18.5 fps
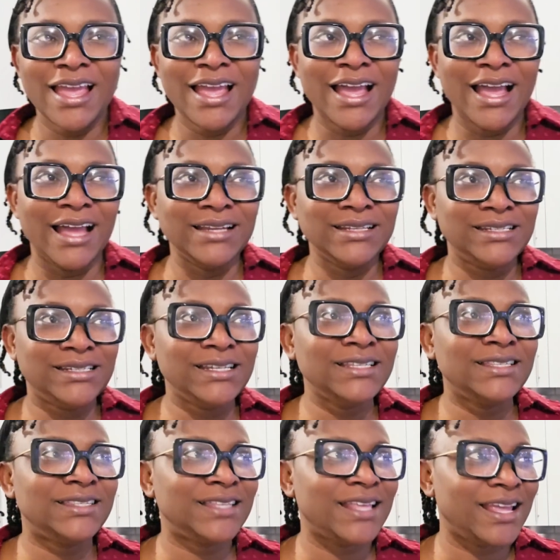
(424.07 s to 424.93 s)
And
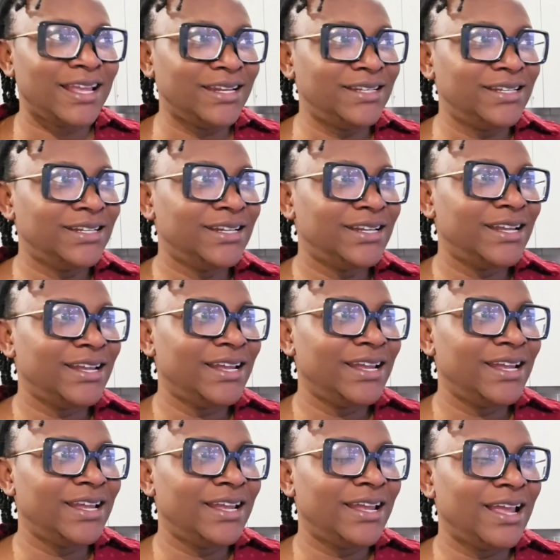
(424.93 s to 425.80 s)
she said,
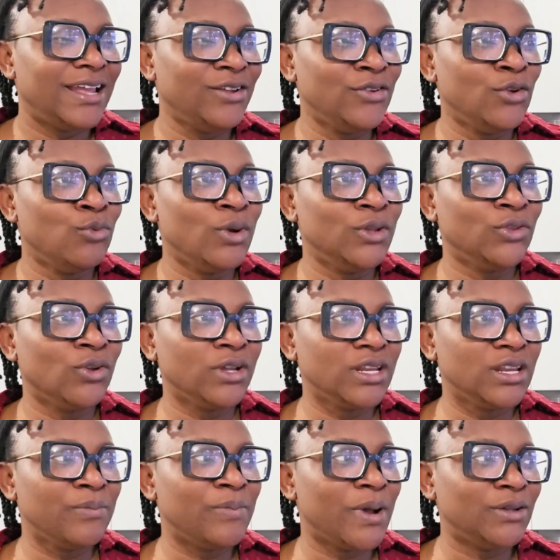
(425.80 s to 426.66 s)
we're
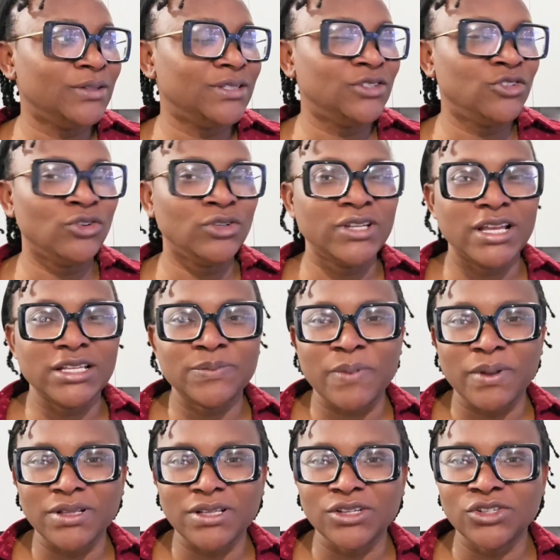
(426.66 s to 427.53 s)
talking about, the
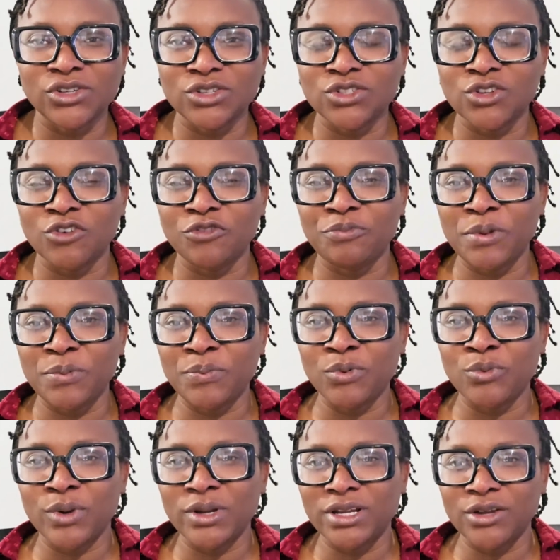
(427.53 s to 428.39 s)
expectations of
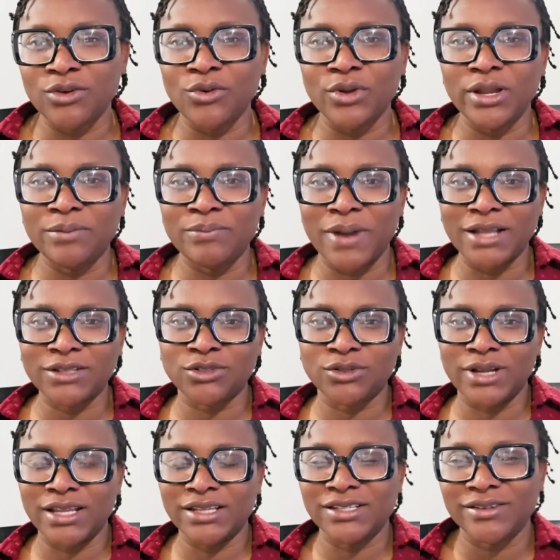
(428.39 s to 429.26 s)
people when they're going back to
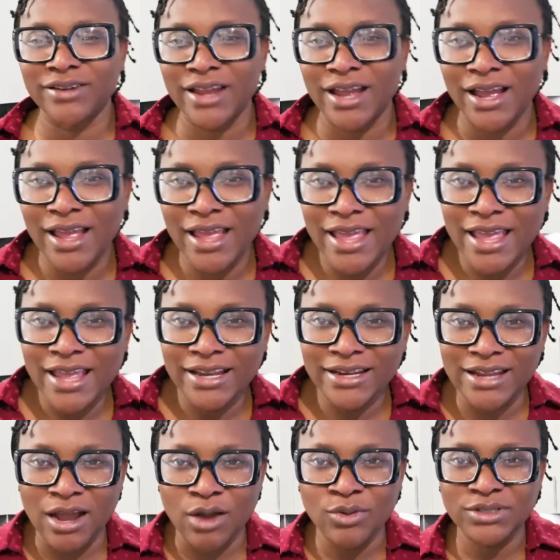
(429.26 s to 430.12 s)
Nigeria.
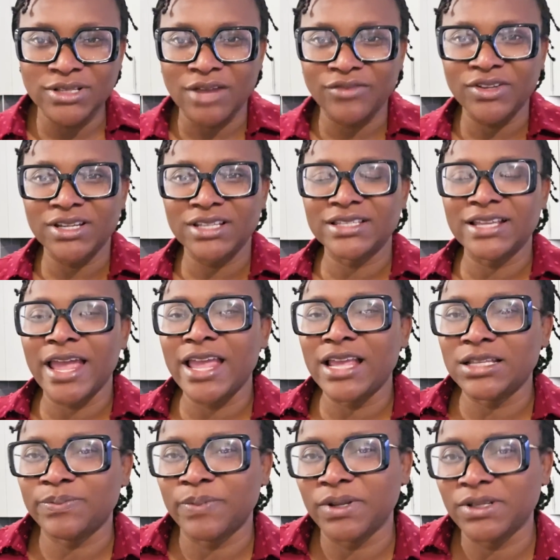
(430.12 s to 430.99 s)
They're always having these high
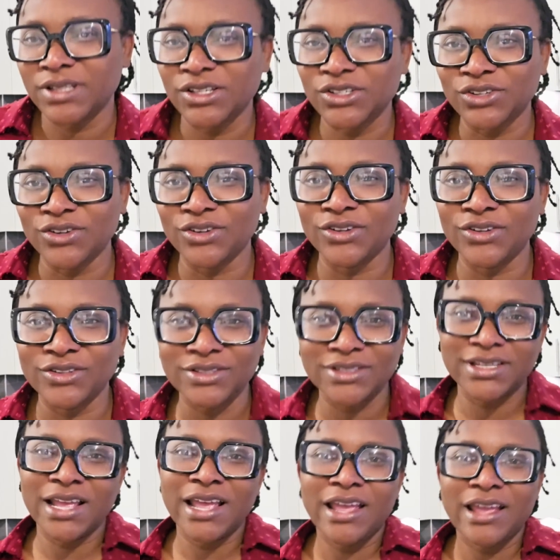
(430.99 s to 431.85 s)

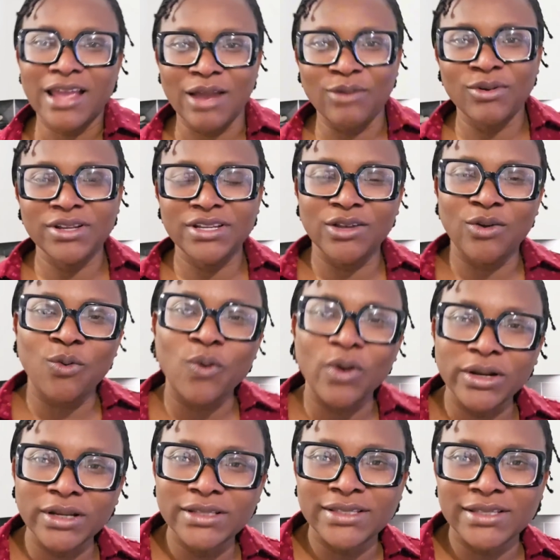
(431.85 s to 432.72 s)
expectations. I want the
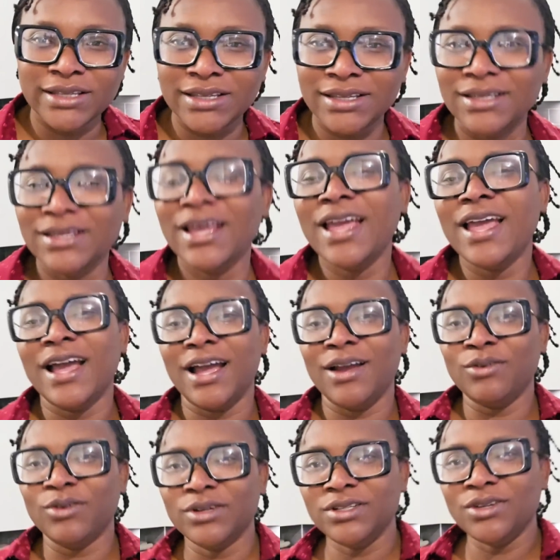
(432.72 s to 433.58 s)
quality
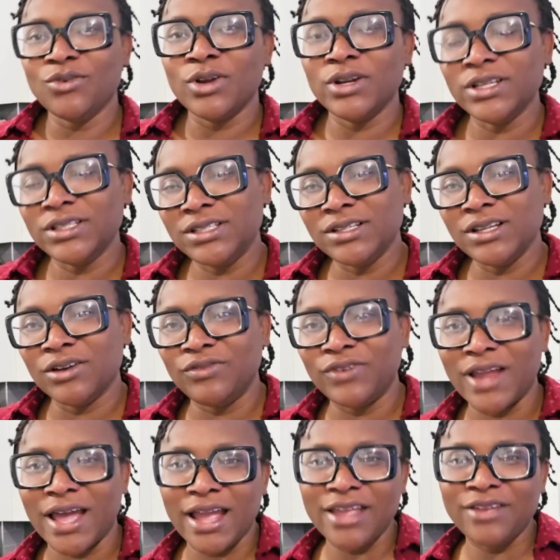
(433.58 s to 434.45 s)
of
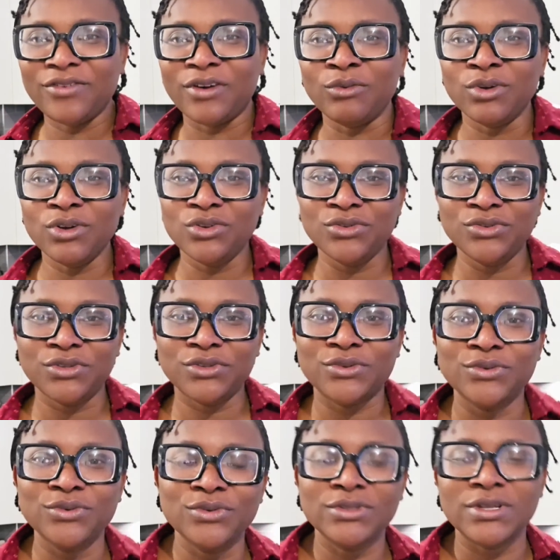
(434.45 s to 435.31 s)
life. I want good
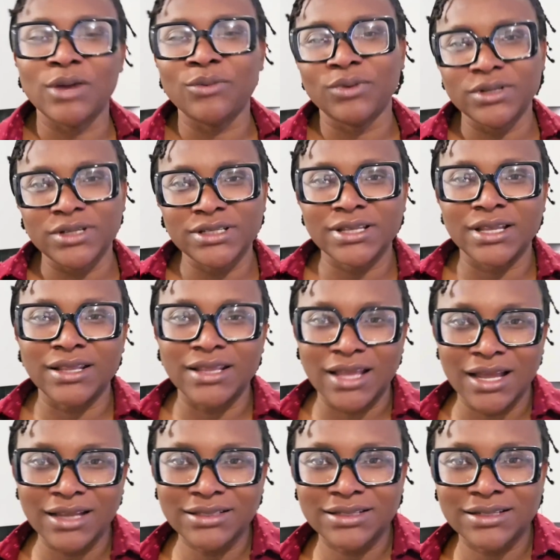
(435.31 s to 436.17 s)
schools. I want this and
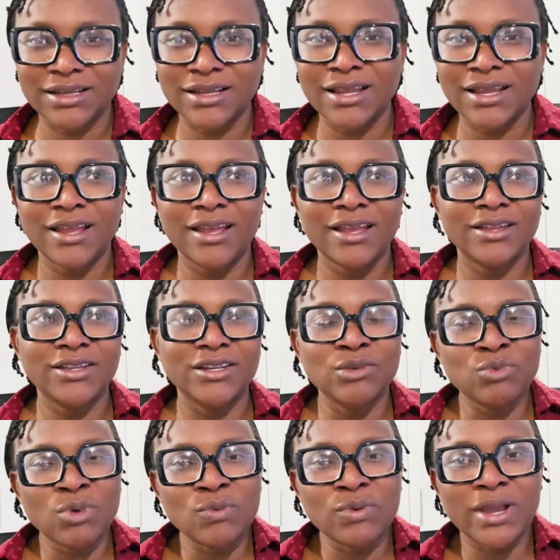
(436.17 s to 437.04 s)
that. The
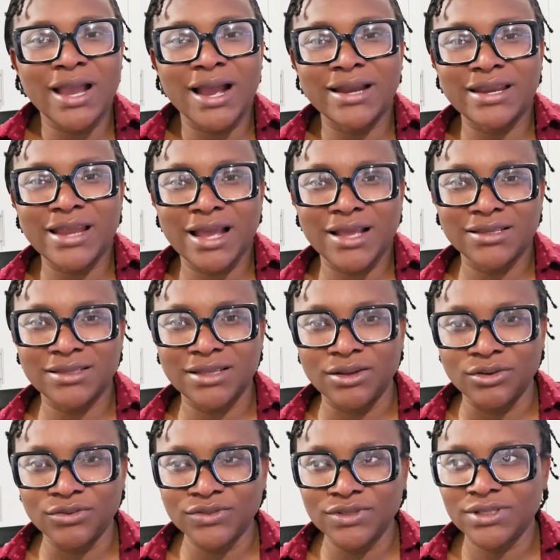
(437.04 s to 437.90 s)
way we carry
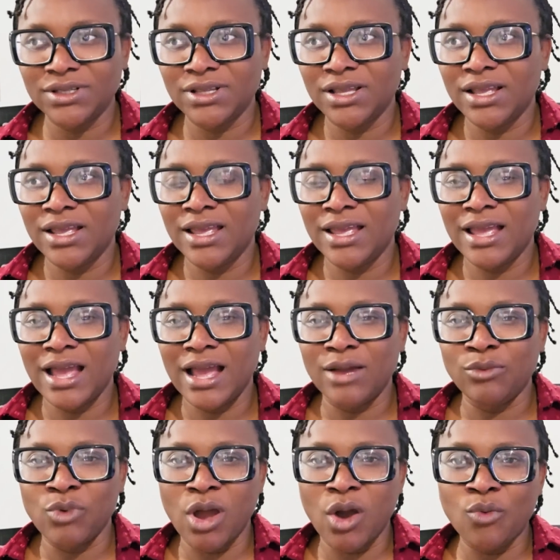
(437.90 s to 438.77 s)
ourselves,
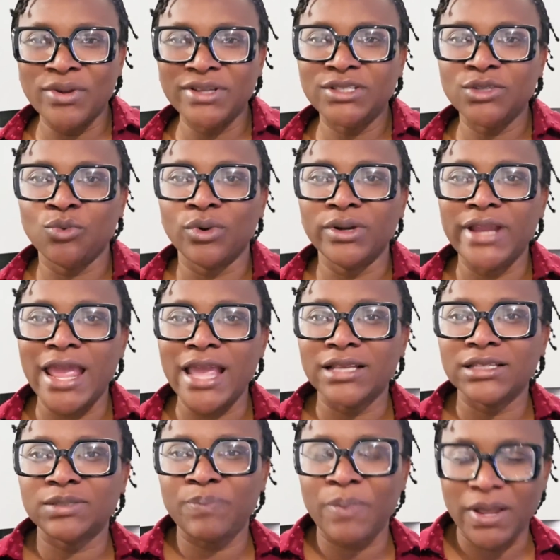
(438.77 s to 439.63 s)
and we're always the one
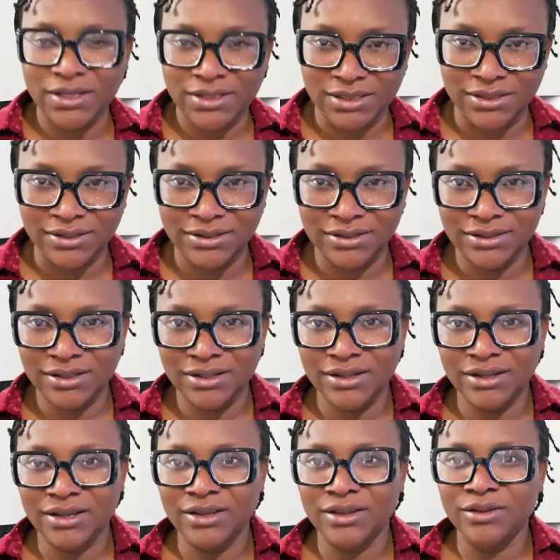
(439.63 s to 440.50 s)
expecting
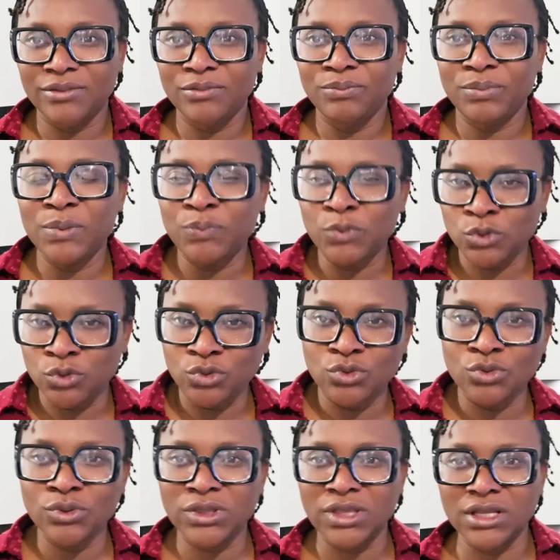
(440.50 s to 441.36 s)
people to
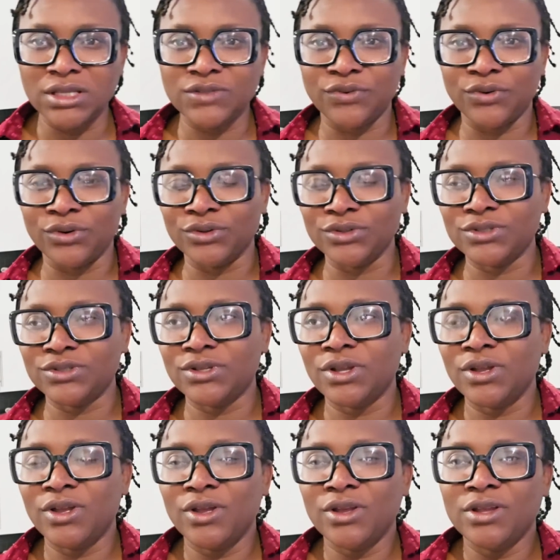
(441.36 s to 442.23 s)
do things for us.
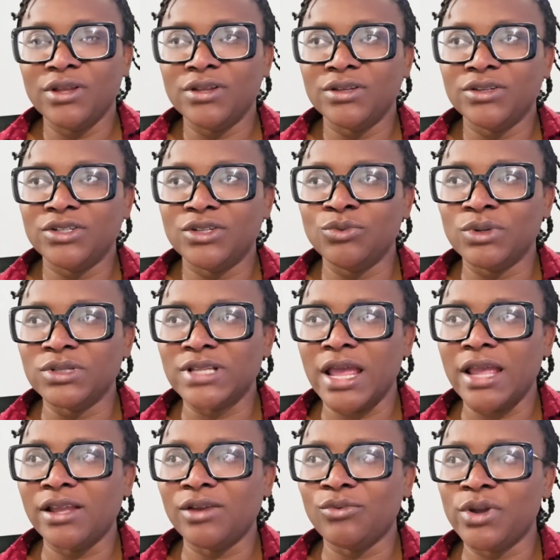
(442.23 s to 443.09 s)
She was
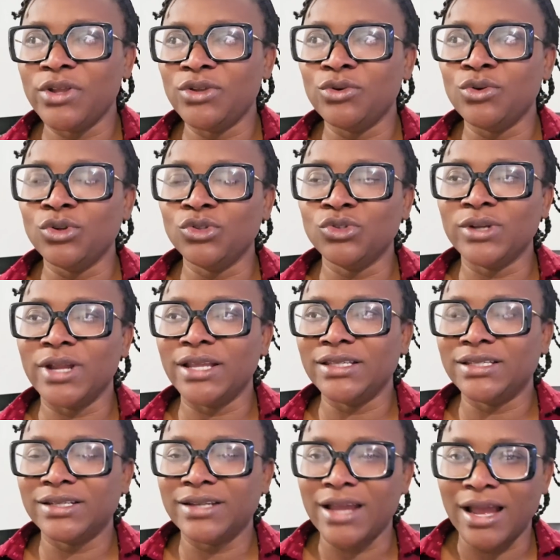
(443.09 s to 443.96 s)
like, when you go to
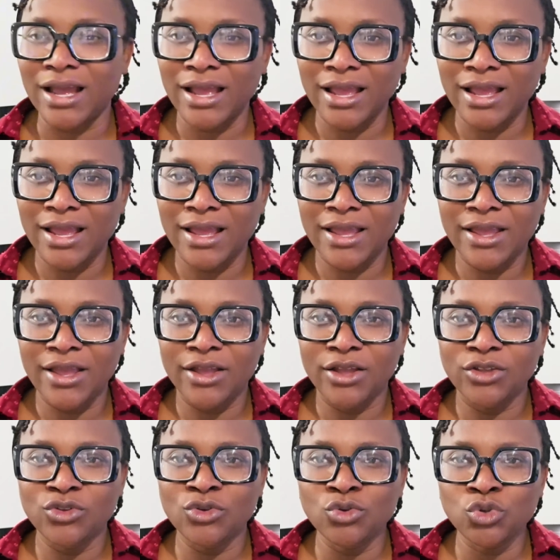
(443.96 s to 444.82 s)
Nigeria,
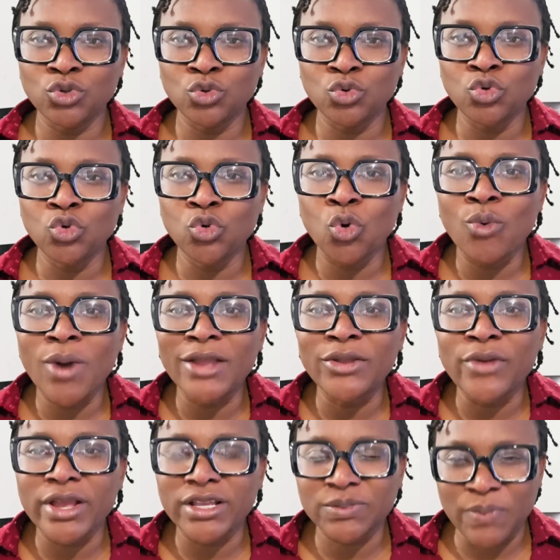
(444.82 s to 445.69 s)
you to lower
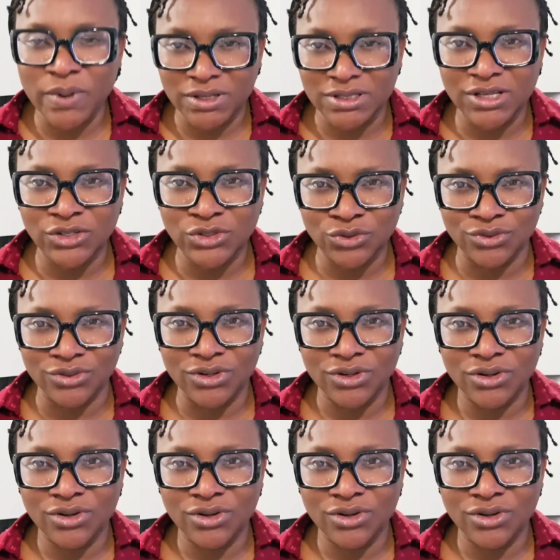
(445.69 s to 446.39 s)
your expectation.